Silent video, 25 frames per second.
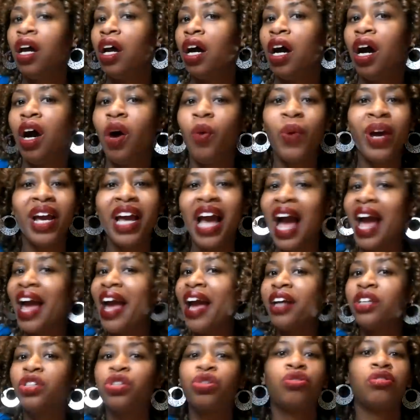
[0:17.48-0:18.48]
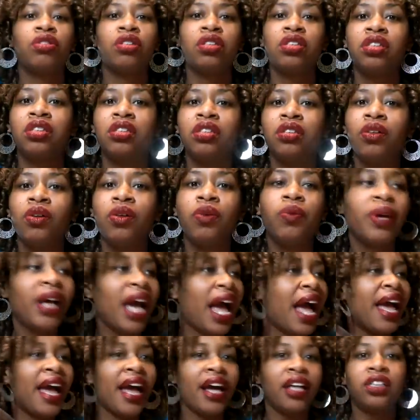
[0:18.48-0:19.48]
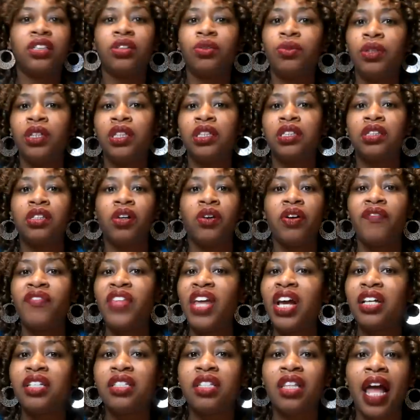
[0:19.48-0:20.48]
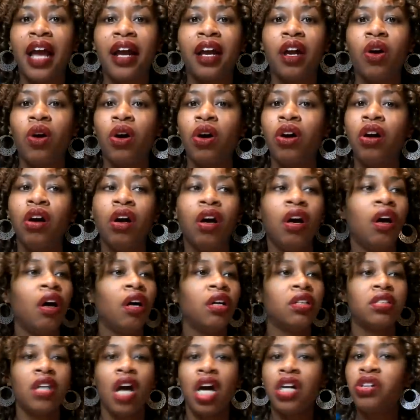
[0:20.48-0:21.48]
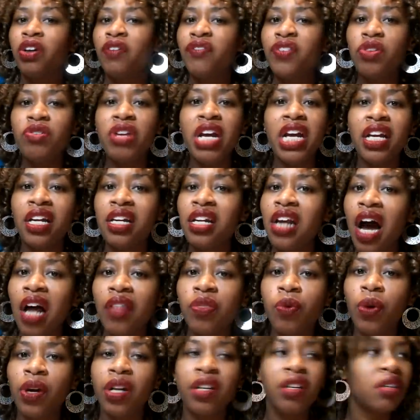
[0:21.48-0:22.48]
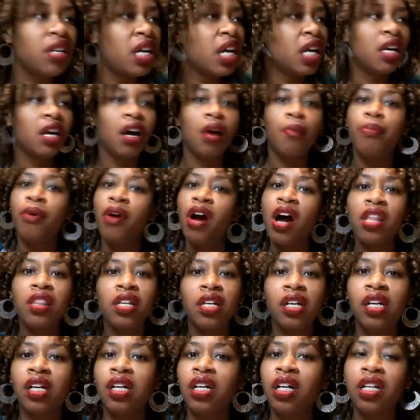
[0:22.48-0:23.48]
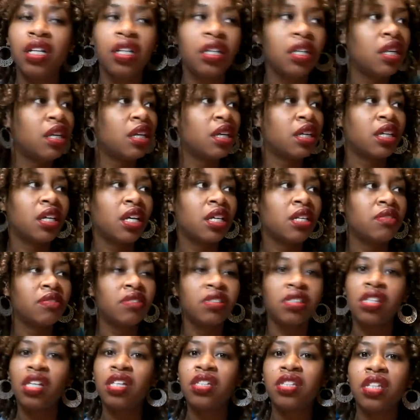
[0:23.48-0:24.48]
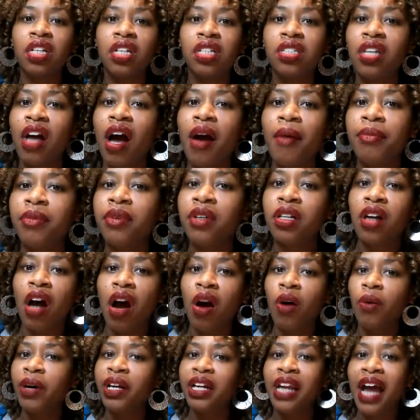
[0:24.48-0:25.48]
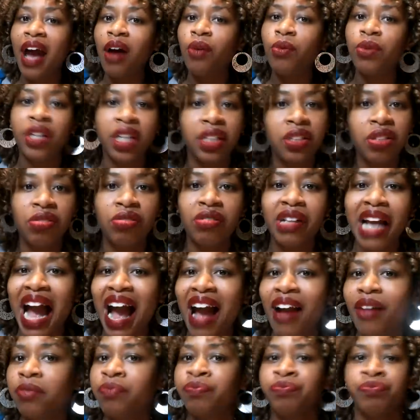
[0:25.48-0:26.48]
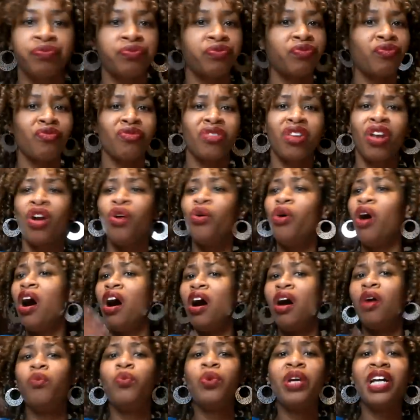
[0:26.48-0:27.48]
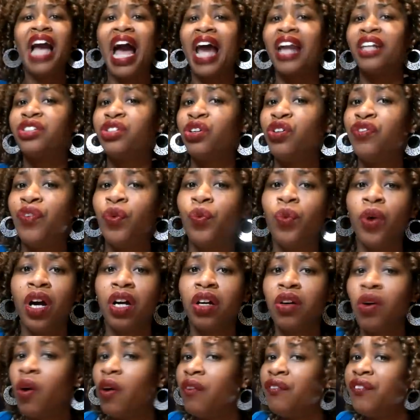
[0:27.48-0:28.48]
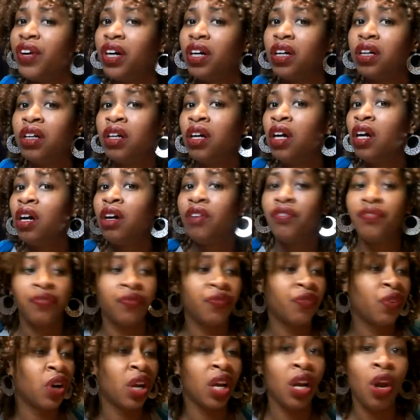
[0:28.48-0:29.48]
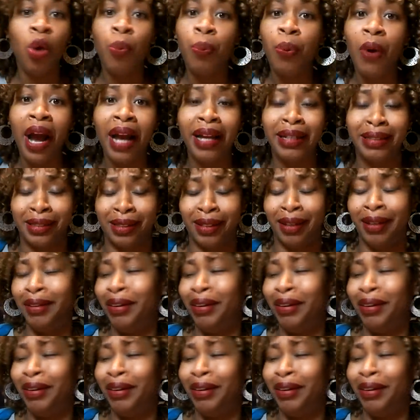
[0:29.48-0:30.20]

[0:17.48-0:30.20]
uh, we got extras. We got extras. So if there's like a Sandra, if you need another one, you need a little brother, a little sister, or something to go with that one that you got. Um, we got a two for one going for for a low price